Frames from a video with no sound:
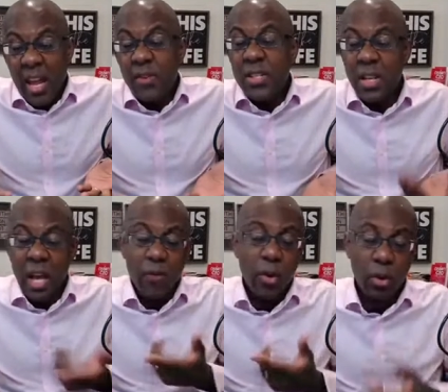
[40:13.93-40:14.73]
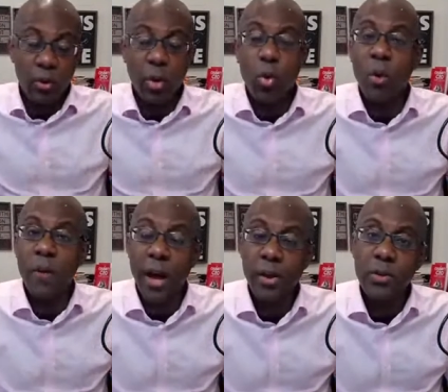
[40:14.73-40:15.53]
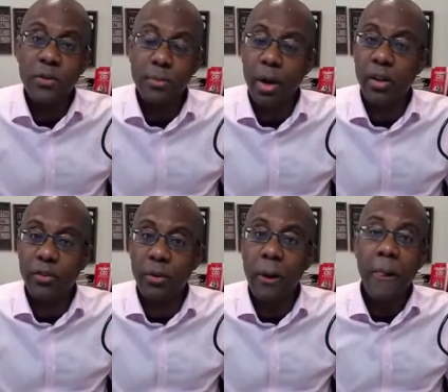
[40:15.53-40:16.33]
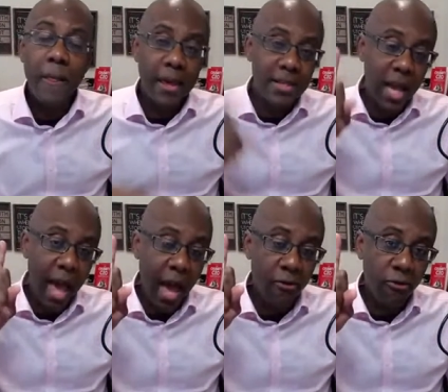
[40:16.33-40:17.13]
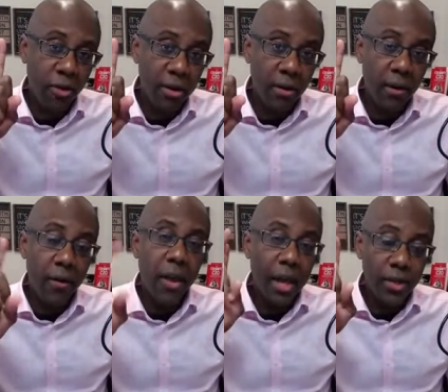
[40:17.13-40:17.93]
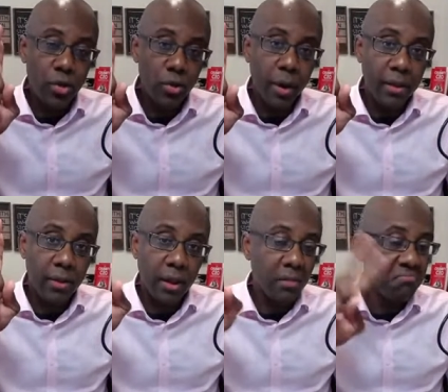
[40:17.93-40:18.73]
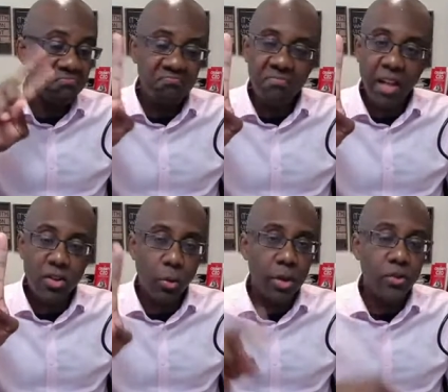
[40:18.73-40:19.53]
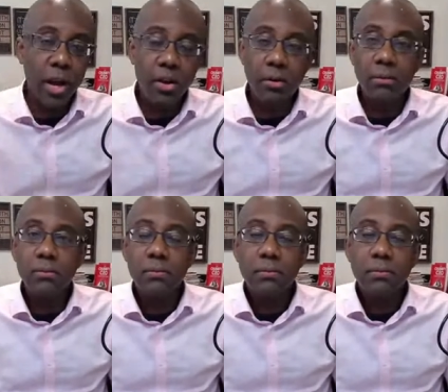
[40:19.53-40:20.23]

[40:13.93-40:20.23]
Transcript: And even today, if you look on the core values of Smart Hustle, it's have fun and do the right thing. That's all we try to do.